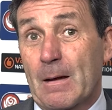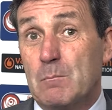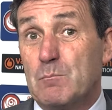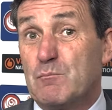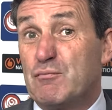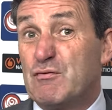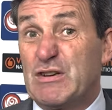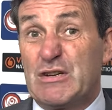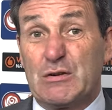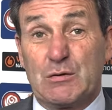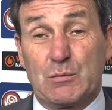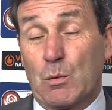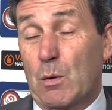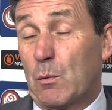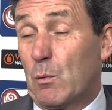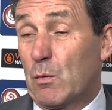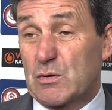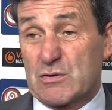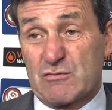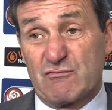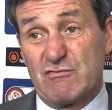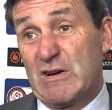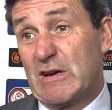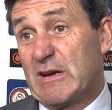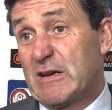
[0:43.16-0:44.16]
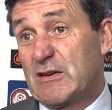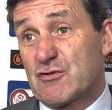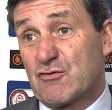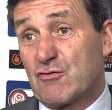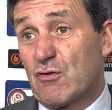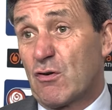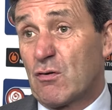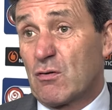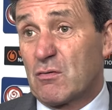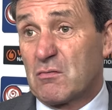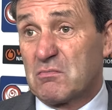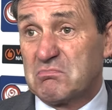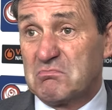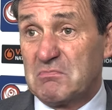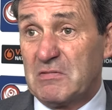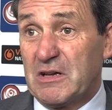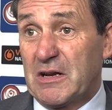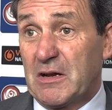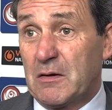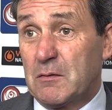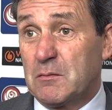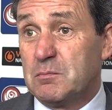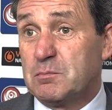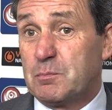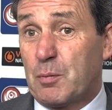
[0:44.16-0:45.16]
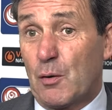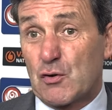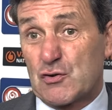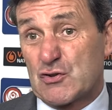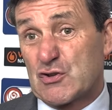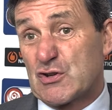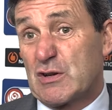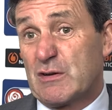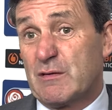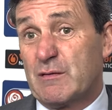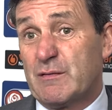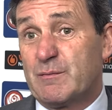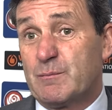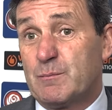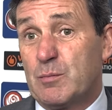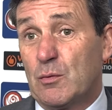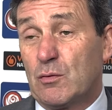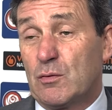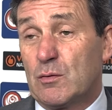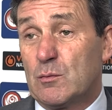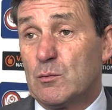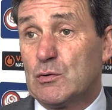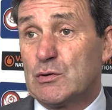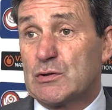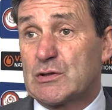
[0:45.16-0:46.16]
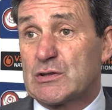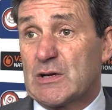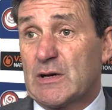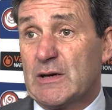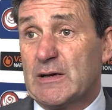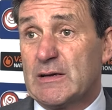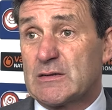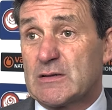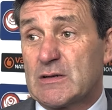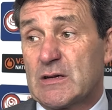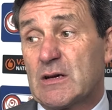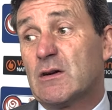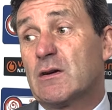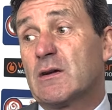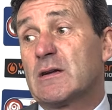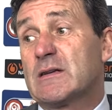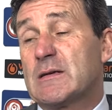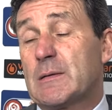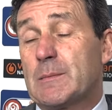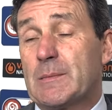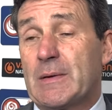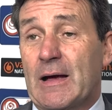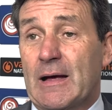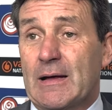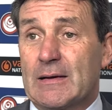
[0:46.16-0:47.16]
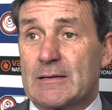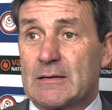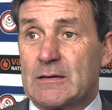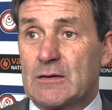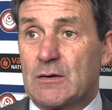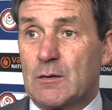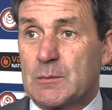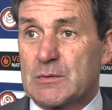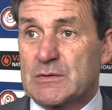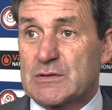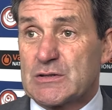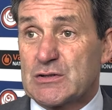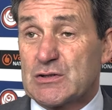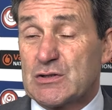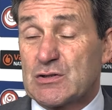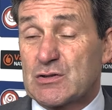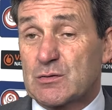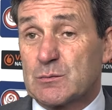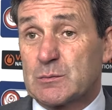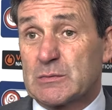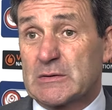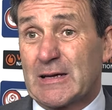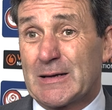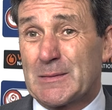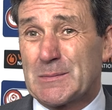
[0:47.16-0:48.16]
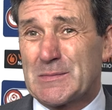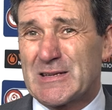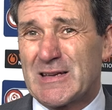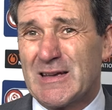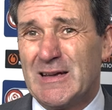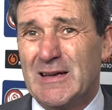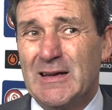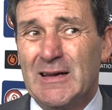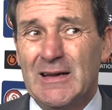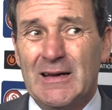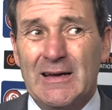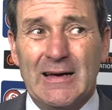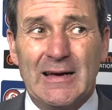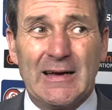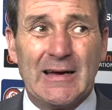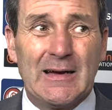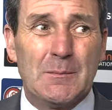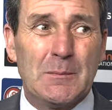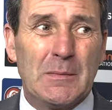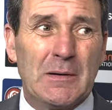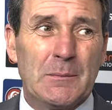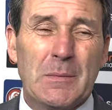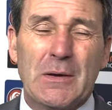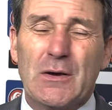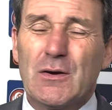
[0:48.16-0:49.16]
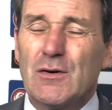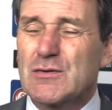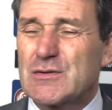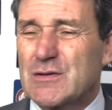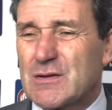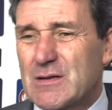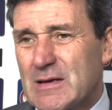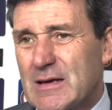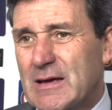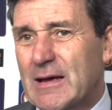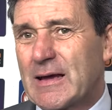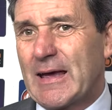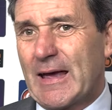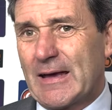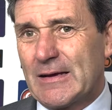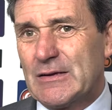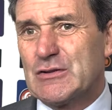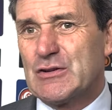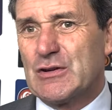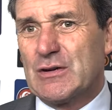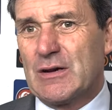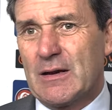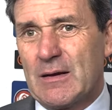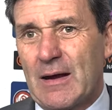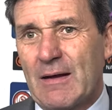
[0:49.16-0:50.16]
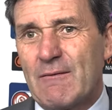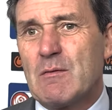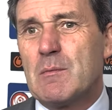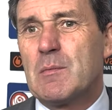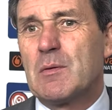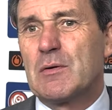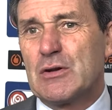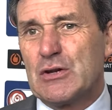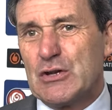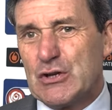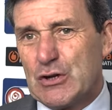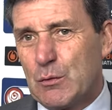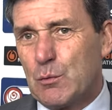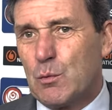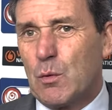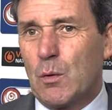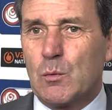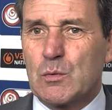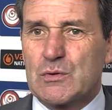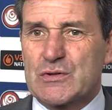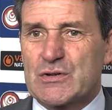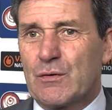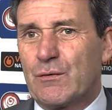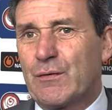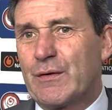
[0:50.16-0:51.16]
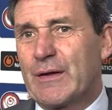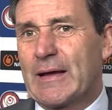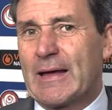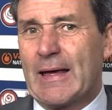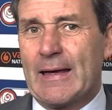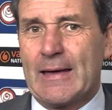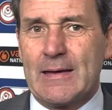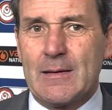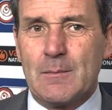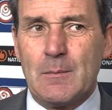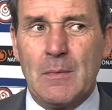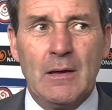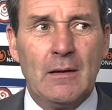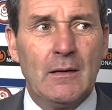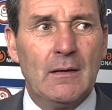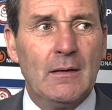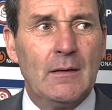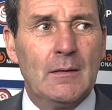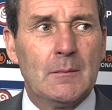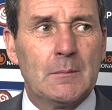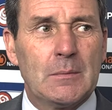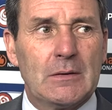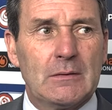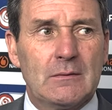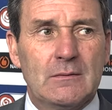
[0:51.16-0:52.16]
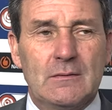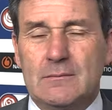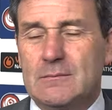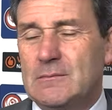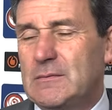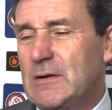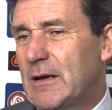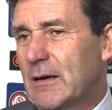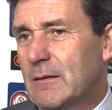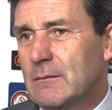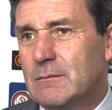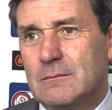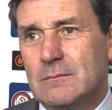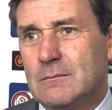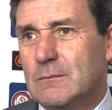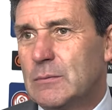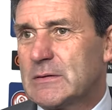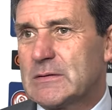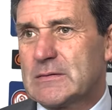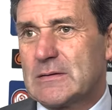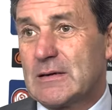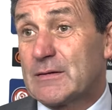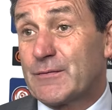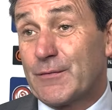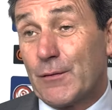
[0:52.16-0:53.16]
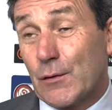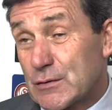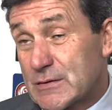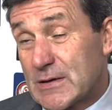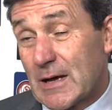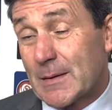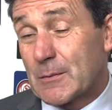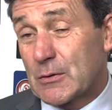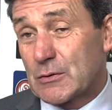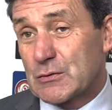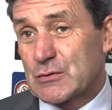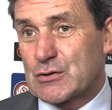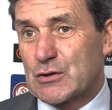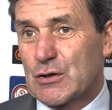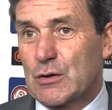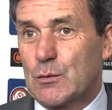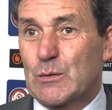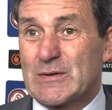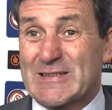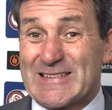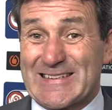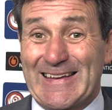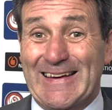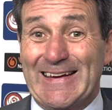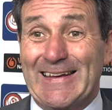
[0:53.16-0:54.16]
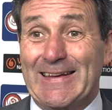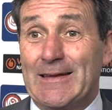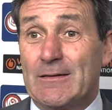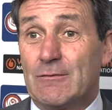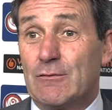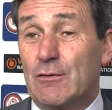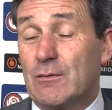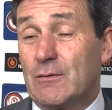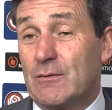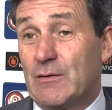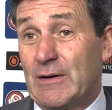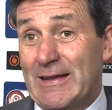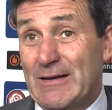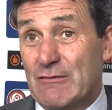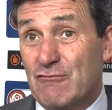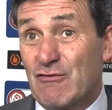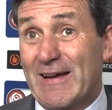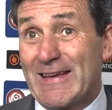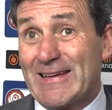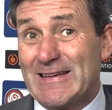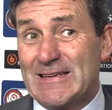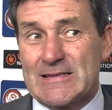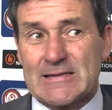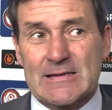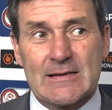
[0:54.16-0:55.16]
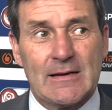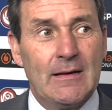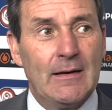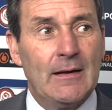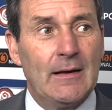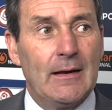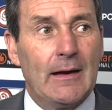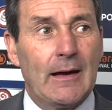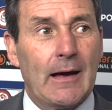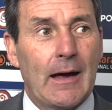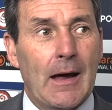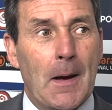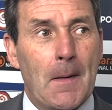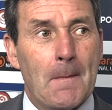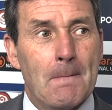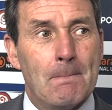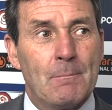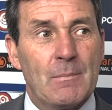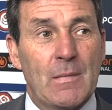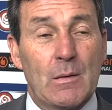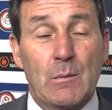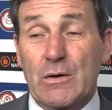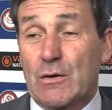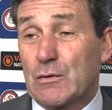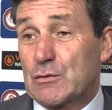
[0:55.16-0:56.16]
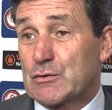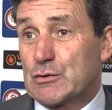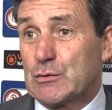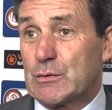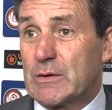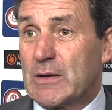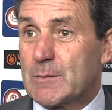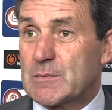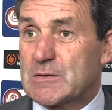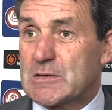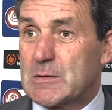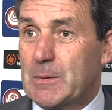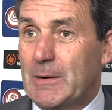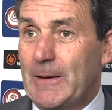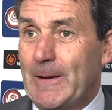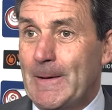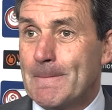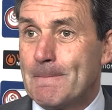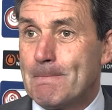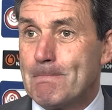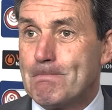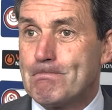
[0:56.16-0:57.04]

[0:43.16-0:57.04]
breach what was really strong, you know, positive Boreham Wood side. So you got to tip your hat to the opposition sometimes, and because of the occasion and everybody knew what was on the game, but you know, as far as I'm concerned, we're still in the race, and we've got two games to play.